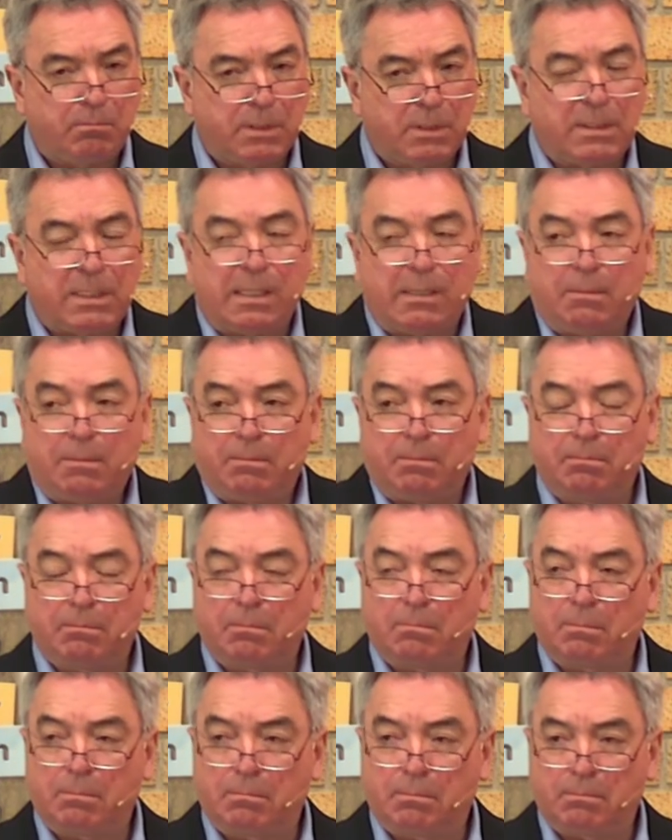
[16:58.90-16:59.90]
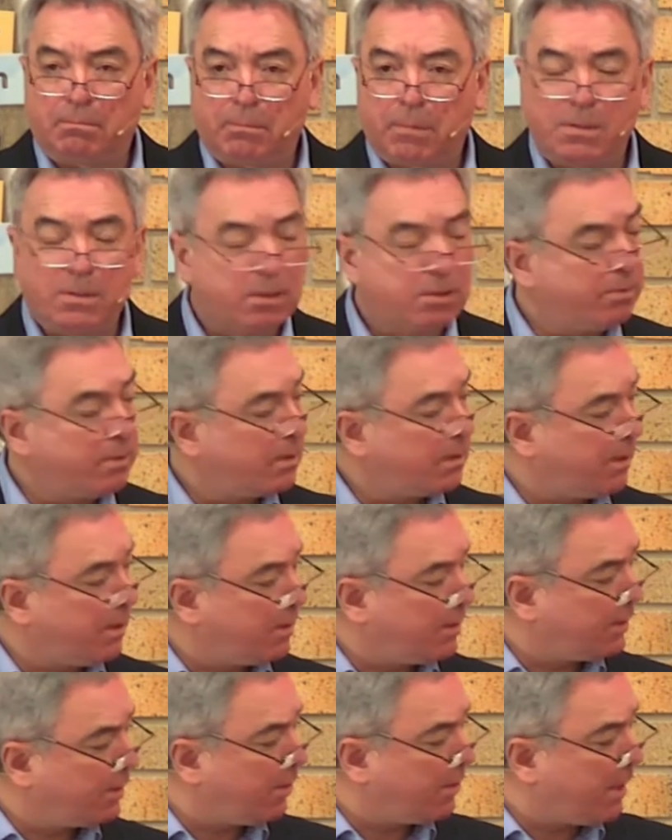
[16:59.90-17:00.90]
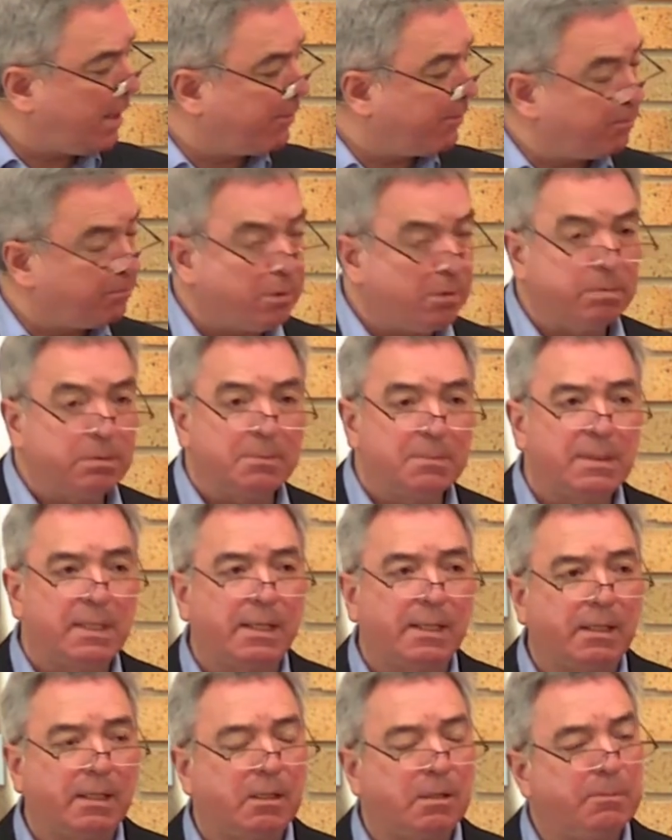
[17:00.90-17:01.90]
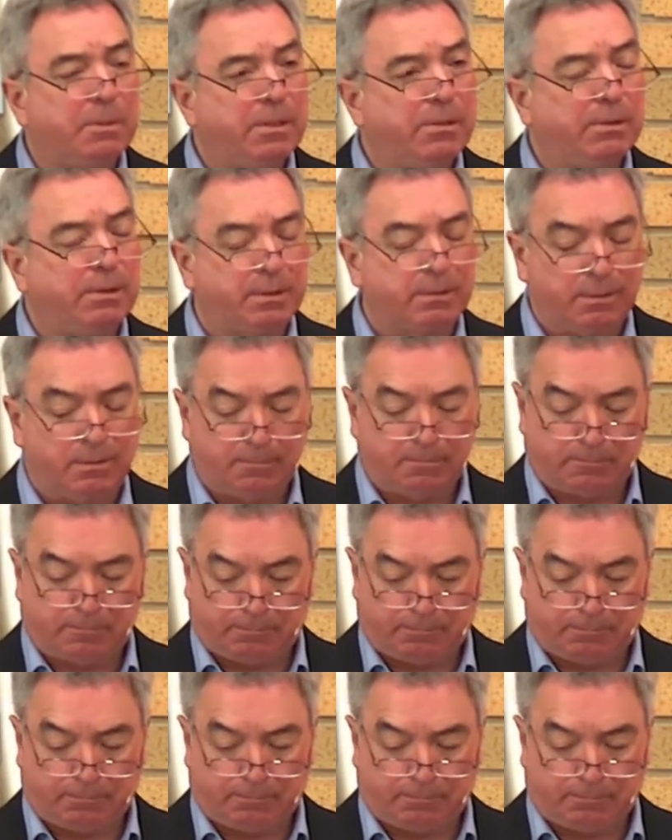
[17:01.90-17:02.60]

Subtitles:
You see, most Christians don't have a problem taking communion.